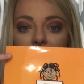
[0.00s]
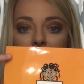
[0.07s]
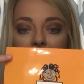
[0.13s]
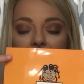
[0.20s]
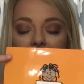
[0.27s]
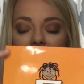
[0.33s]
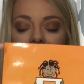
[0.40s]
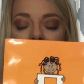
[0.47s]

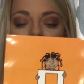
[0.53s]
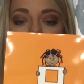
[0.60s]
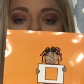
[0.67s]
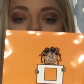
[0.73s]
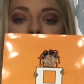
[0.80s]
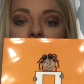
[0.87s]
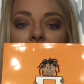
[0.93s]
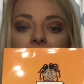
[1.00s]
Okay?
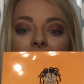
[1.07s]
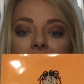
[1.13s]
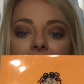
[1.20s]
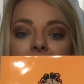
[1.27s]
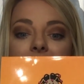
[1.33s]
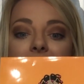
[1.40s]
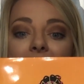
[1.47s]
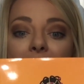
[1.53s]

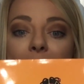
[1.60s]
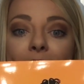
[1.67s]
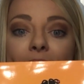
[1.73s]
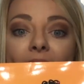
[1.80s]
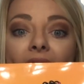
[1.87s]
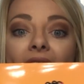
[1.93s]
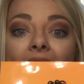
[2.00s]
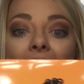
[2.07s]
So,
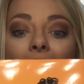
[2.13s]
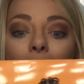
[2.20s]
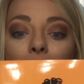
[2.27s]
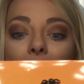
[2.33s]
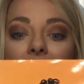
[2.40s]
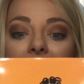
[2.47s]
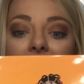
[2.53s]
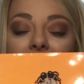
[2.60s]
I
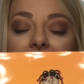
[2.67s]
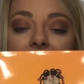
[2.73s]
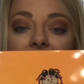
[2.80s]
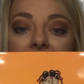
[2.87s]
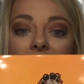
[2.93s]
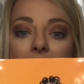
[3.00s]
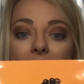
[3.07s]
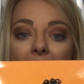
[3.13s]
want you to
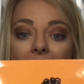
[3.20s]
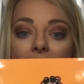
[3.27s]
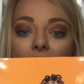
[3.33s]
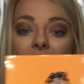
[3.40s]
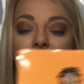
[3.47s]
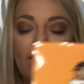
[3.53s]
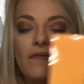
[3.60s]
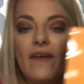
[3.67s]
think
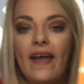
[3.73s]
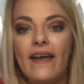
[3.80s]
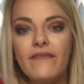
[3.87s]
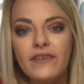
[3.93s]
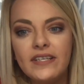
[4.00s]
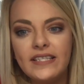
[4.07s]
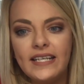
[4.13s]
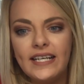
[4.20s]
about if you've
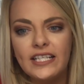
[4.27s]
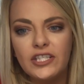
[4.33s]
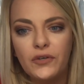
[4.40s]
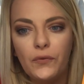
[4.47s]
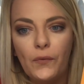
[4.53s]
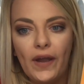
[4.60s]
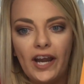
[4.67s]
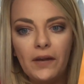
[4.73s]
ever seen a
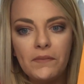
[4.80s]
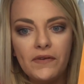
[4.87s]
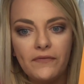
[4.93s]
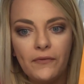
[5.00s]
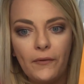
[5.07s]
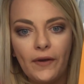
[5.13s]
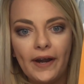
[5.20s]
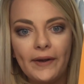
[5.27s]
square
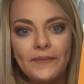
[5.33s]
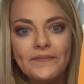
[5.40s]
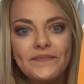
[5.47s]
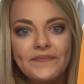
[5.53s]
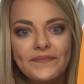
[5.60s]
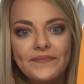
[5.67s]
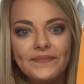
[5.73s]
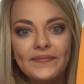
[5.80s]
before.
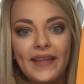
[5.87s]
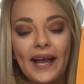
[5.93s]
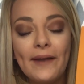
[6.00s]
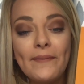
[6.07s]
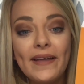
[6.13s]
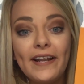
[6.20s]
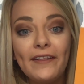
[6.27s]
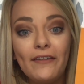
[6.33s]
I
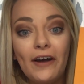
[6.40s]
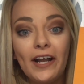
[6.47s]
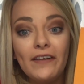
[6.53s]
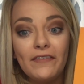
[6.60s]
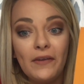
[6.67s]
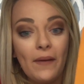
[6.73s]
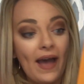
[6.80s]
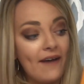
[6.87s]
bet a lot
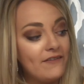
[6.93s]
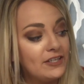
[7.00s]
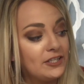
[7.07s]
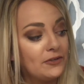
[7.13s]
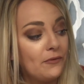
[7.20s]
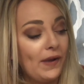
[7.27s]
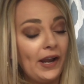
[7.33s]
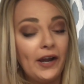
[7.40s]
of you have a
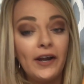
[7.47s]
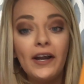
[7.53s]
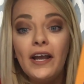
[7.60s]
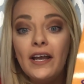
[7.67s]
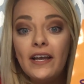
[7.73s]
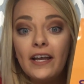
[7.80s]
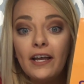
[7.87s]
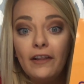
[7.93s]
square
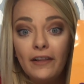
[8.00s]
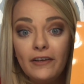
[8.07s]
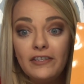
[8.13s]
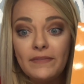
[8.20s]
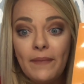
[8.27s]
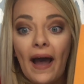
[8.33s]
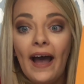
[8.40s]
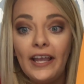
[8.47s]

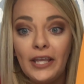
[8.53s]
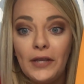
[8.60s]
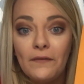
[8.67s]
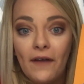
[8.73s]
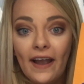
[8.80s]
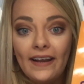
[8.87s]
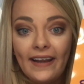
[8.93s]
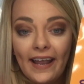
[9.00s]
close by you
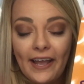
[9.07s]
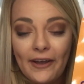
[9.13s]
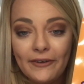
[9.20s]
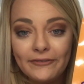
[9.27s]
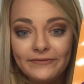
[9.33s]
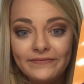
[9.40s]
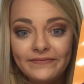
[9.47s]
right now.